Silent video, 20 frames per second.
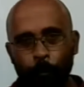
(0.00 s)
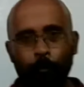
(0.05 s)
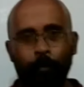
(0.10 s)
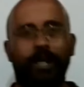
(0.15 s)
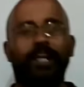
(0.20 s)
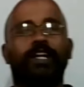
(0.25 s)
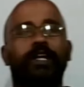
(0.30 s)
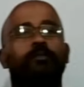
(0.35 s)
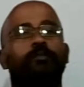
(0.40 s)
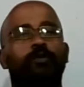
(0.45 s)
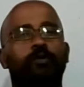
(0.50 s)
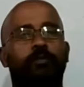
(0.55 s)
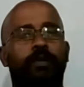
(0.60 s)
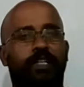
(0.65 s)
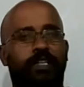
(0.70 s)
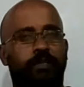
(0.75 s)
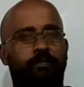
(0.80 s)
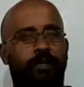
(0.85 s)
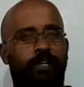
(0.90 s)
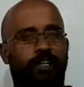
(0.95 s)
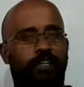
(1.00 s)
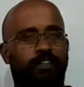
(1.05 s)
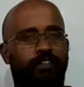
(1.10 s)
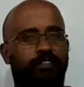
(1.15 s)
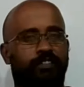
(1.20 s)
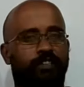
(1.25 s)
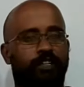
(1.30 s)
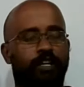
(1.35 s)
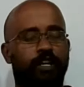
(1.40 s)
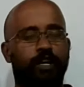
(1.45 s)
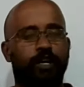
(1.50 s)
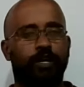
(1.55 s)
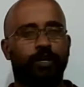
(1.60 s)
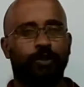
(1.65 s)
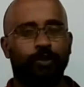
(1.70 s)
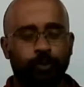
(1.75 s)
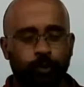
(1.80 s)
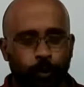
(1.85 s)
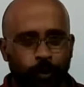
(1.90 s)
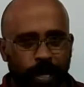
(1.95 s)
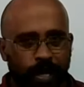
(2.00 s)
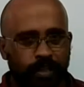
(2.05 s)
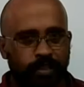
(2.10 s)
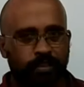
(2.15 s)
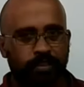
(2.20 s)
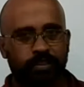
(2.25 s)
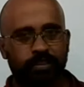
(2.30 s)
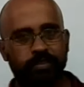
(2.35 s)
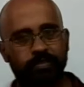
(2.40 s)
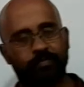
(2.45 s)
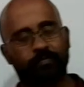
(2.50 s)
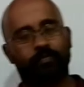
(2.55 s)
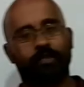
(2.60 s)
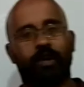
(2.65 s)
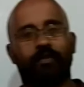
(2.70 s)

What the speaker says: Welcome to mathematics. Students,